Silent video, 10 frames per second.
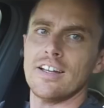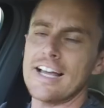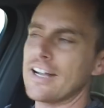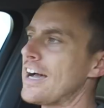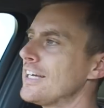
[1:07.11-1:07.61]

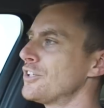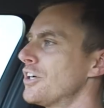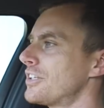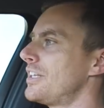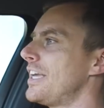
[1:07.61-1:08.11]
Now guys,
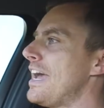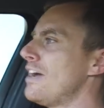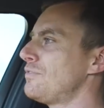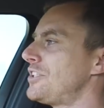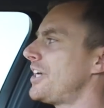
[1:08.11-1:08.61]
look, the
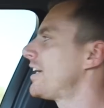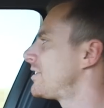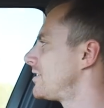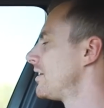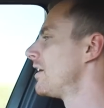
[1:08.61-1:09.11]
FGX